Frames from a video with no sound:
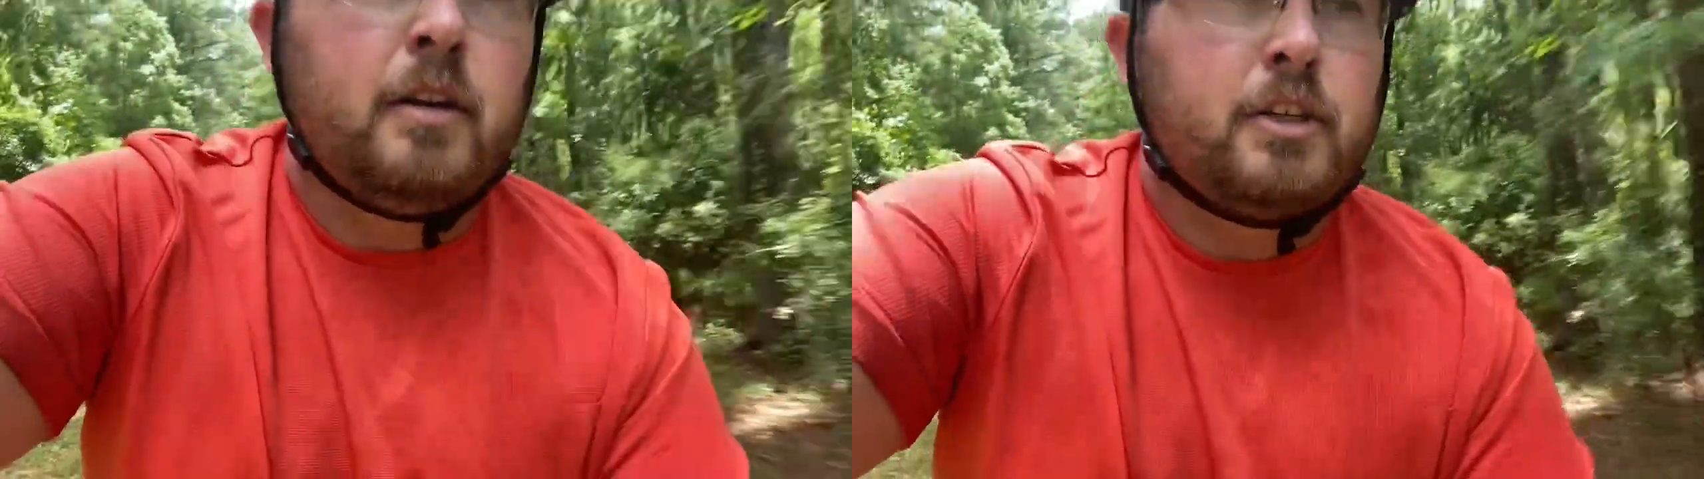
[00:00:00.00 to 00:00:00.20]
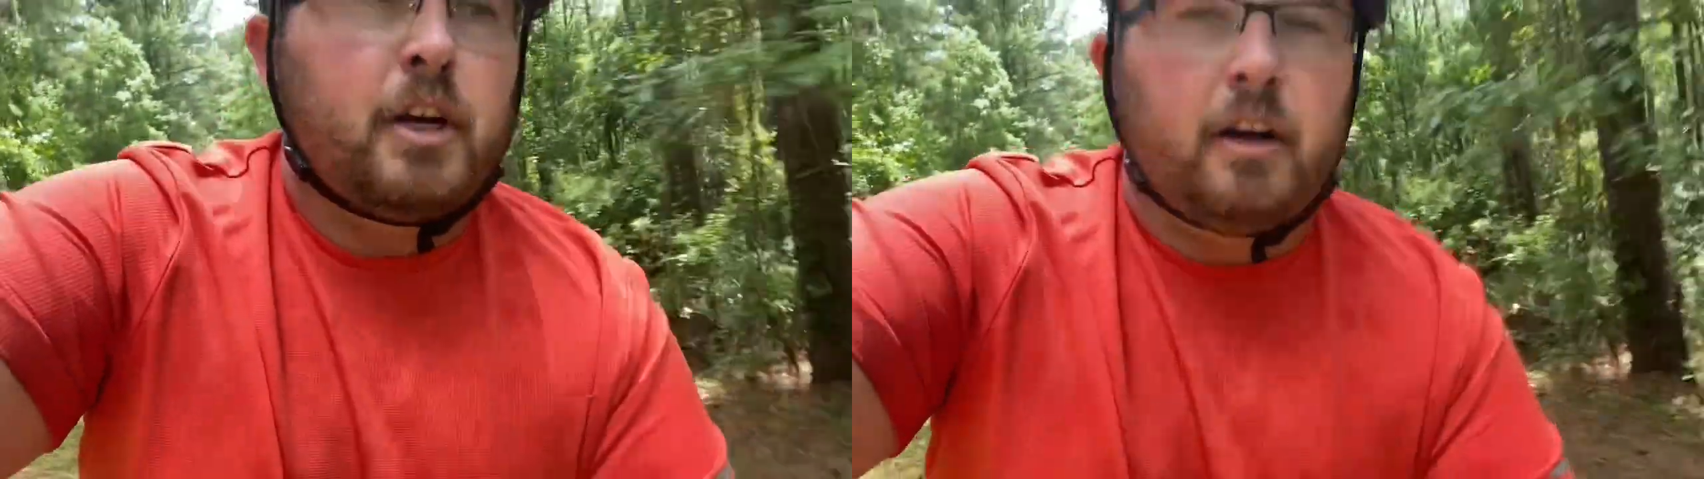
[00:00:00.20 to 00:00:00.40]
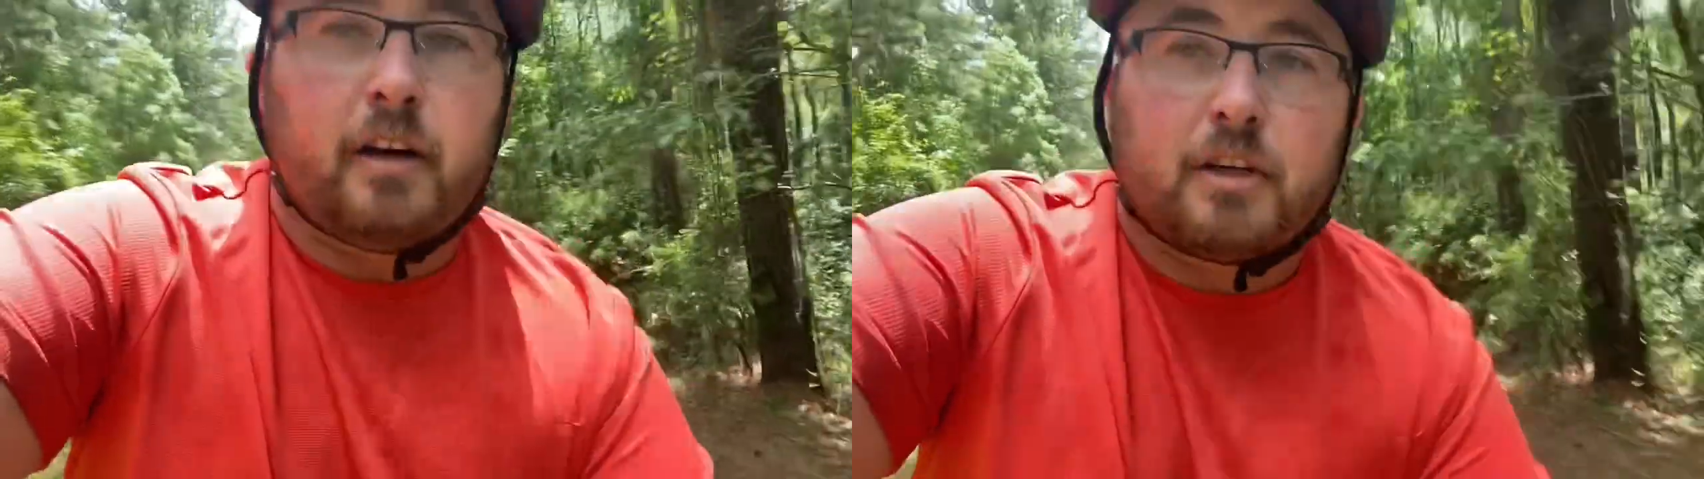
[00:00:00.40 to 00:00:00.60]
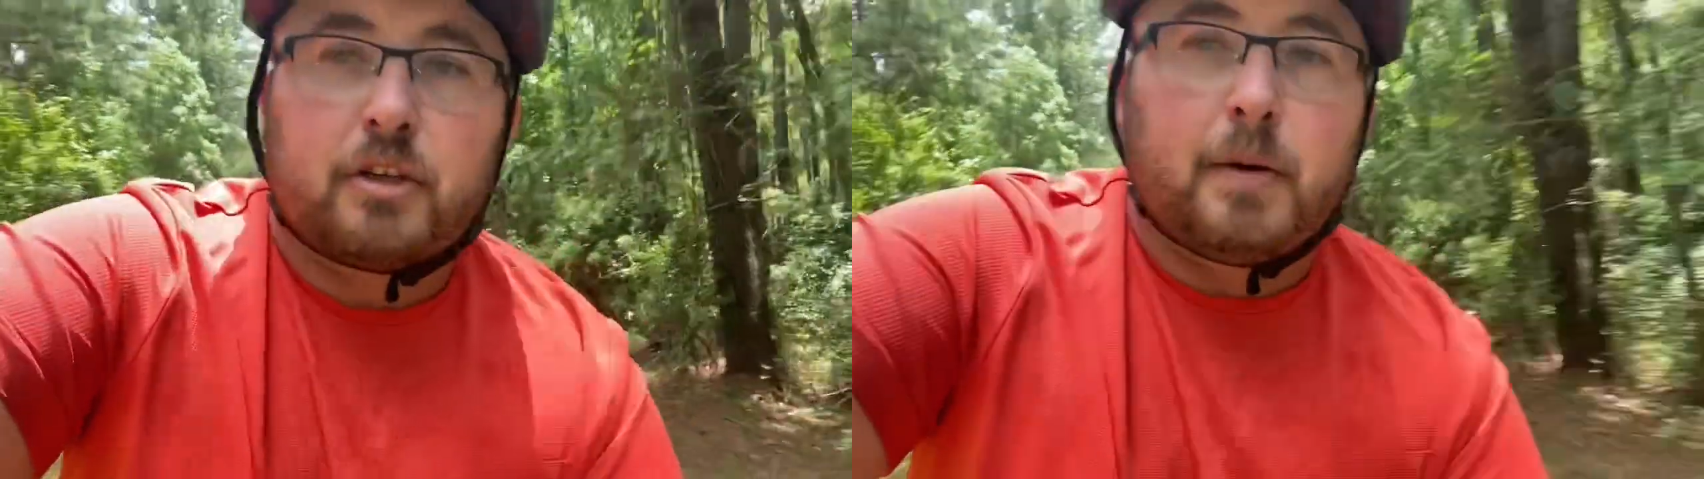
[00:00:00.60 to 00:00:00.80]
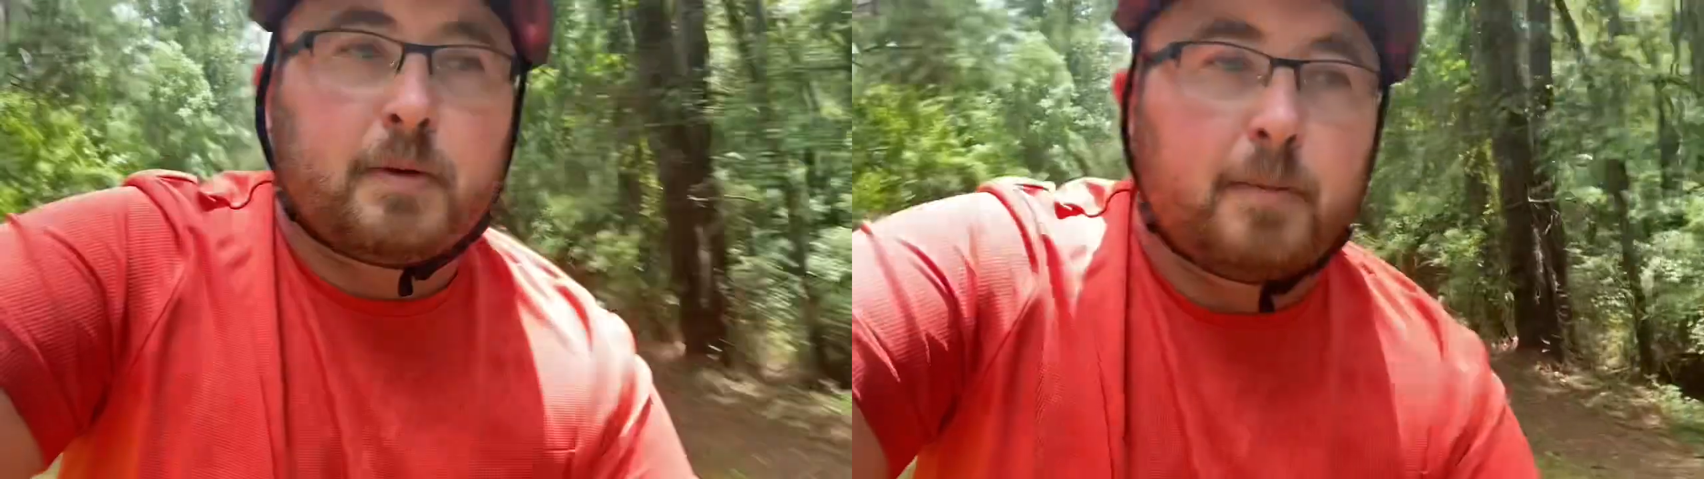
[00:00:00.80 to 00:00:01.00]
sharing a
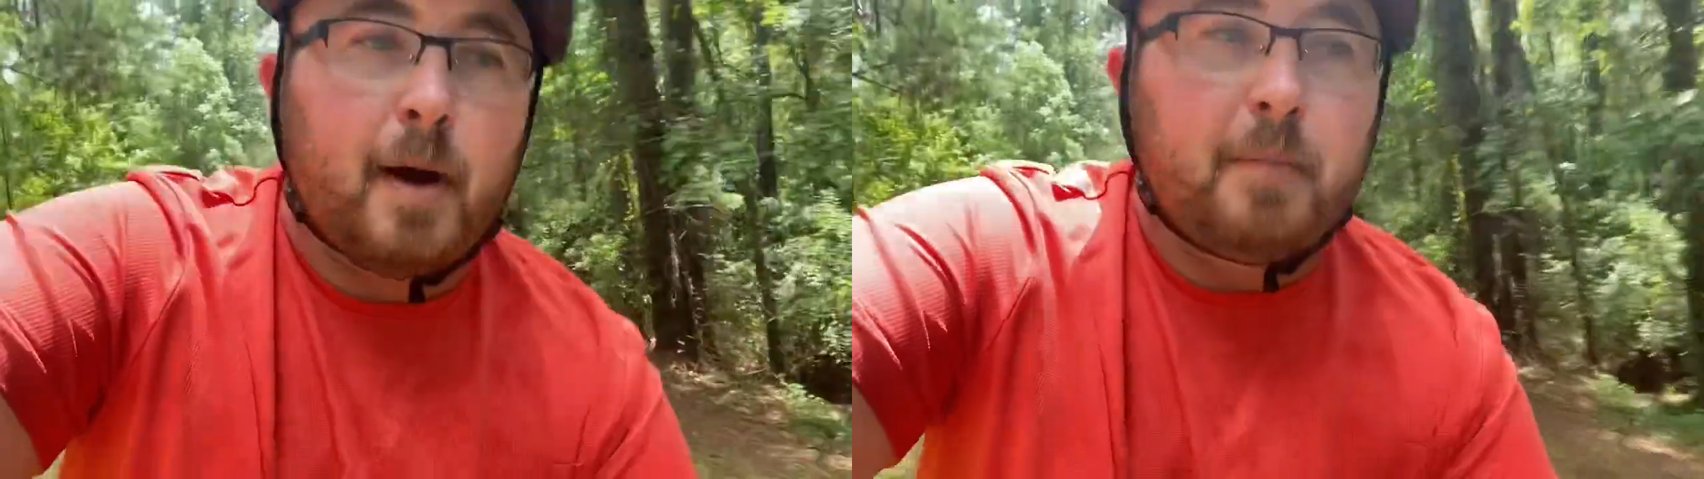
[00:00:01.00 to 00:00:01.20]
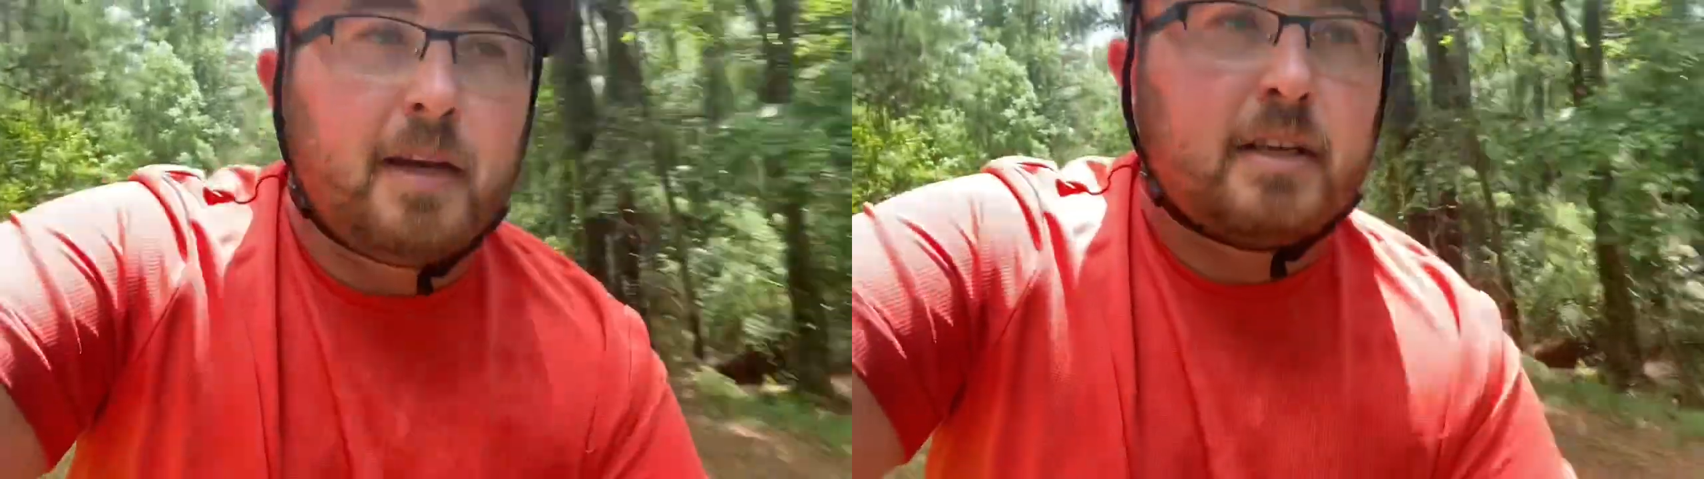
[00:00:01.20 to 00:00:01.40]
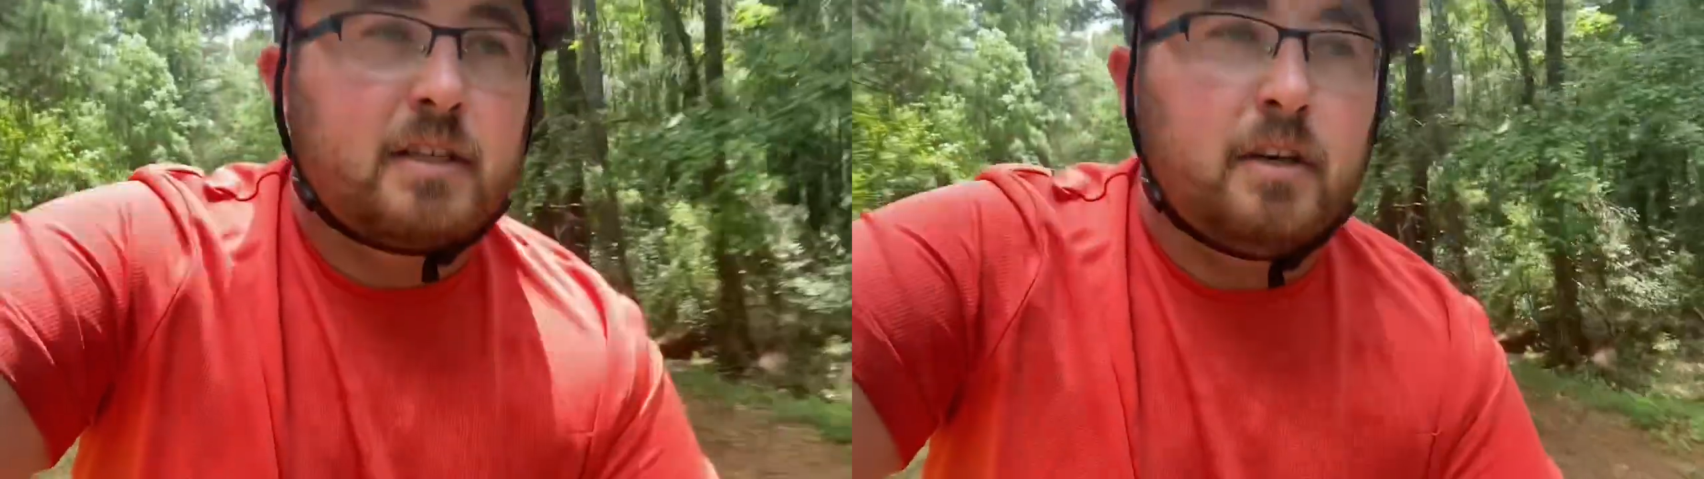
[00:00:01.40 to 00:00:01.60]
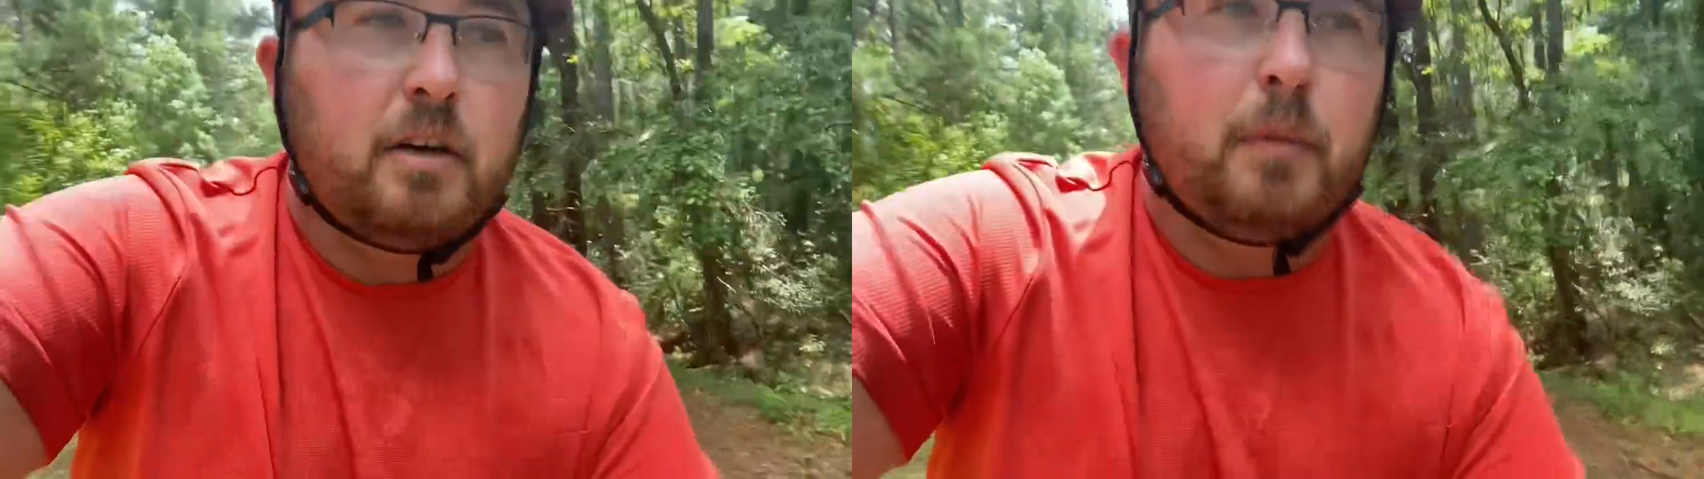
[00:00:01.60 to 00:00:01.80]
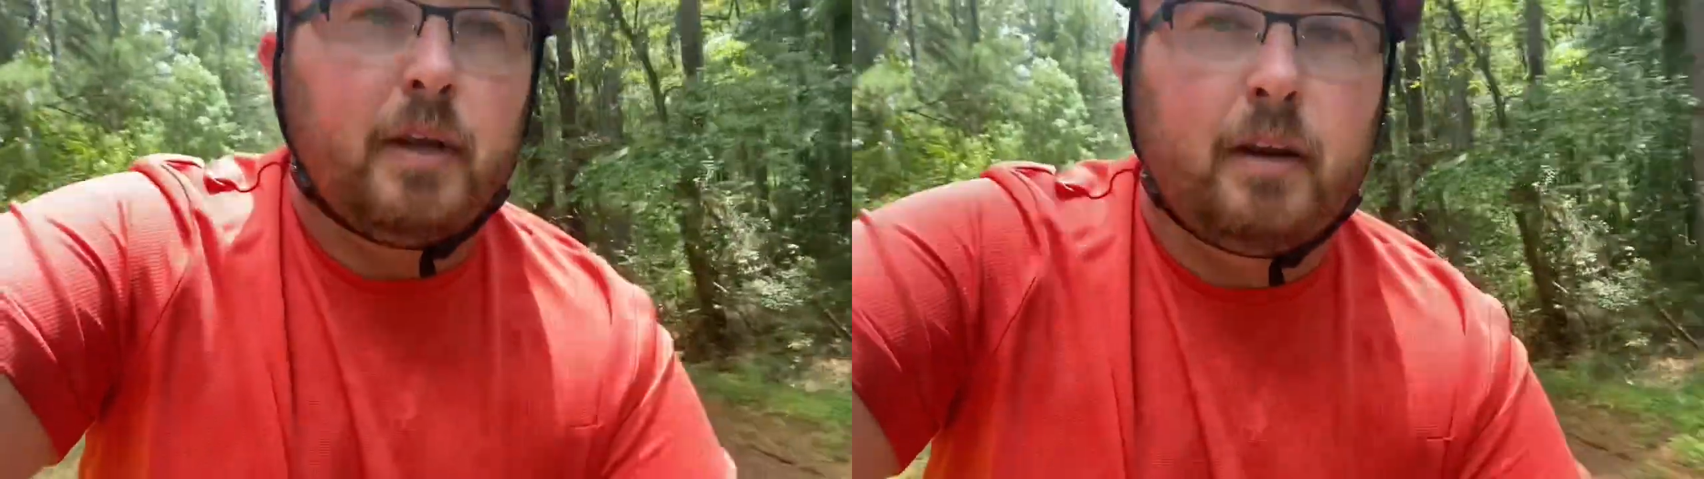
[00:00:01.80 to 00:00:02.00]
scripture about being
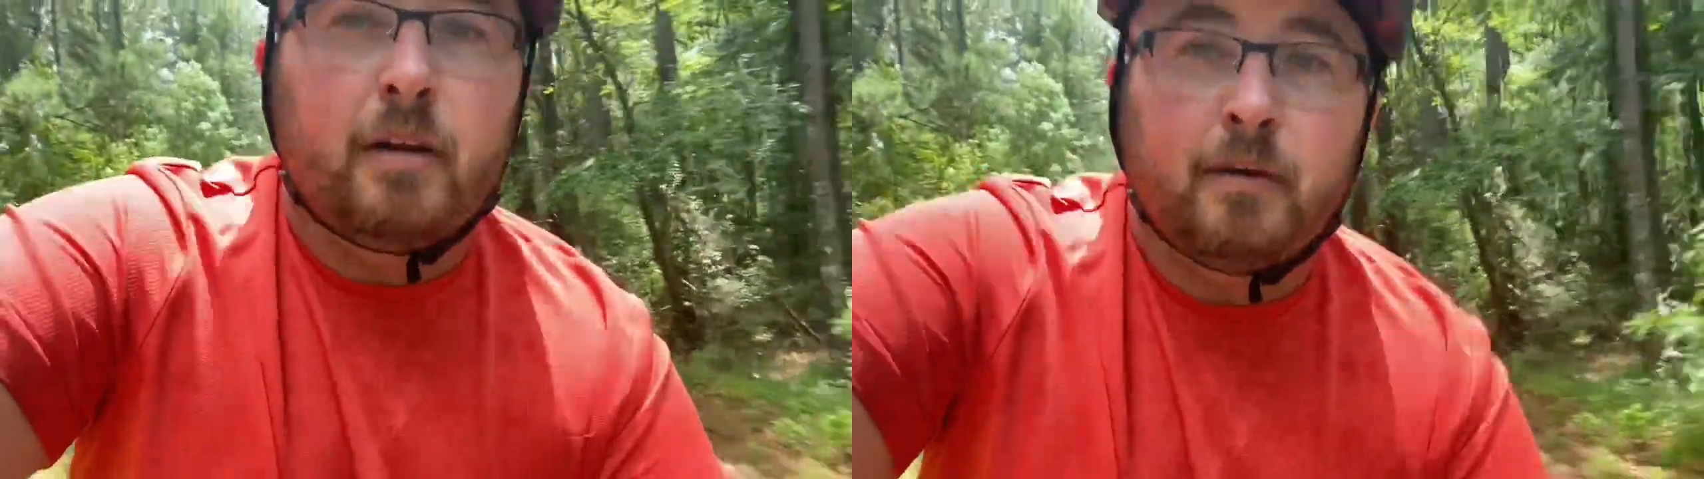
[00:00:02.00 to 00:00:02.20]
still when